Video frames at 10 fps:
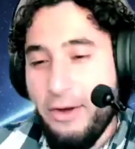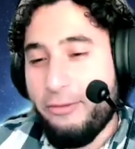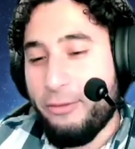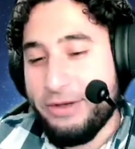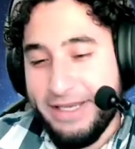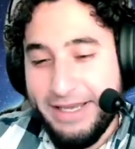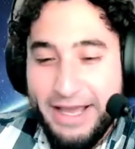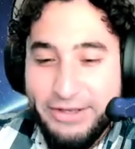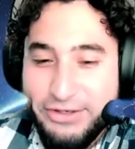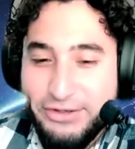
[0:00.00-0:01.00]
For 1 second,
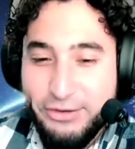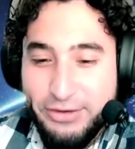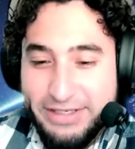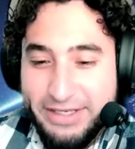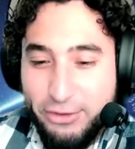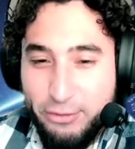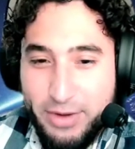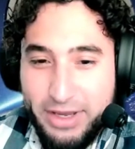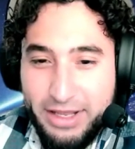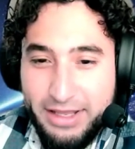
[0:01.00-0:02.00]
I just noticed that you
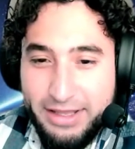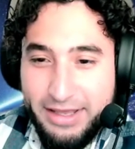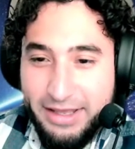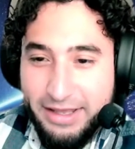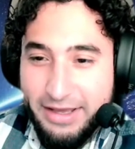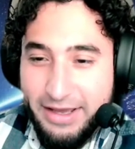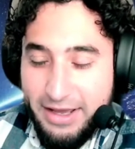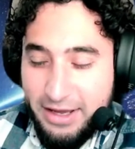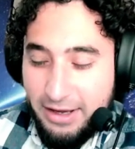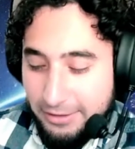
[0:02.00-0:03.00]
made a
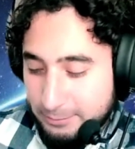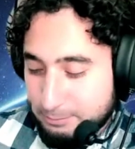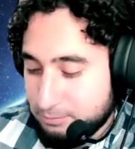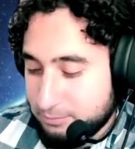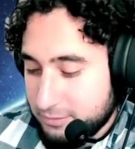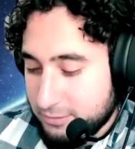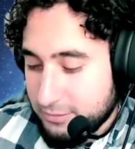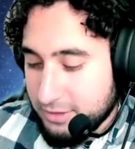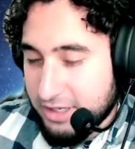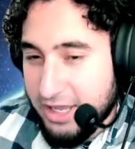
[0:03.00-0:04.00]

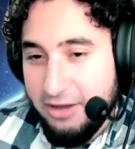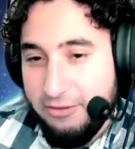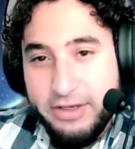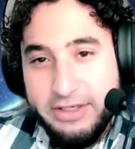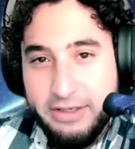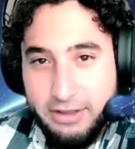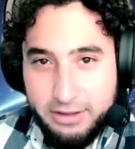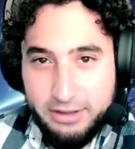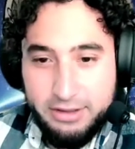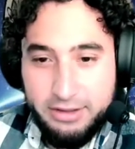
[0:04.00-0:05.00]
a canvas
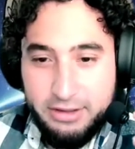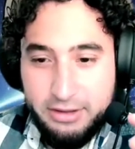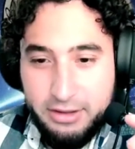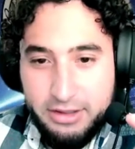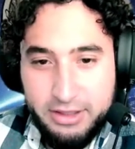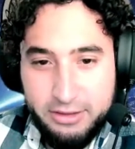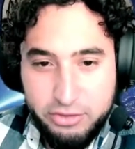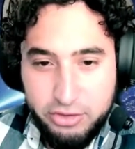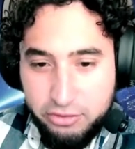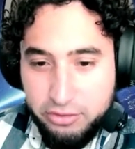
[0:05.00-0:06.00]
in, I think it was
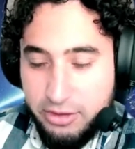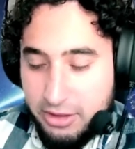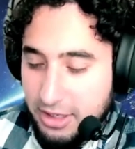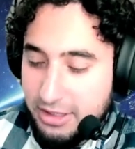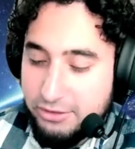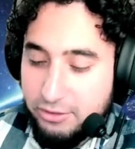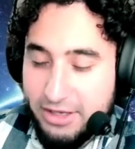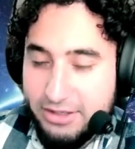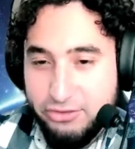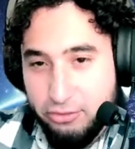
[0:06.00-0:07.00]
Unity, and then you
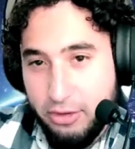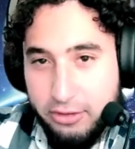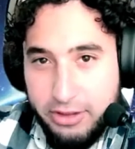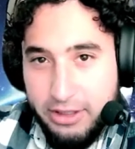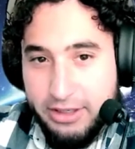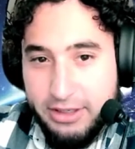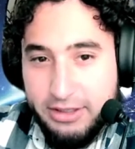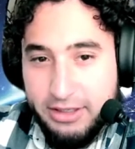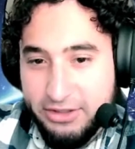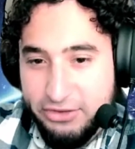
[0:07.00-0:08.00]
had drawn like
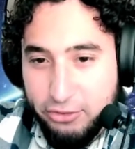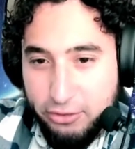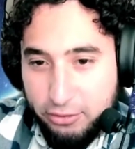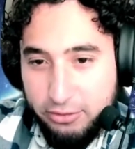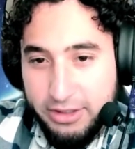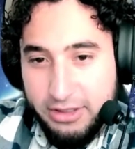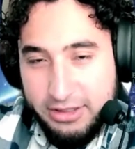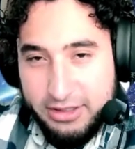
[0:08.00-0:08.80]
a circle, like a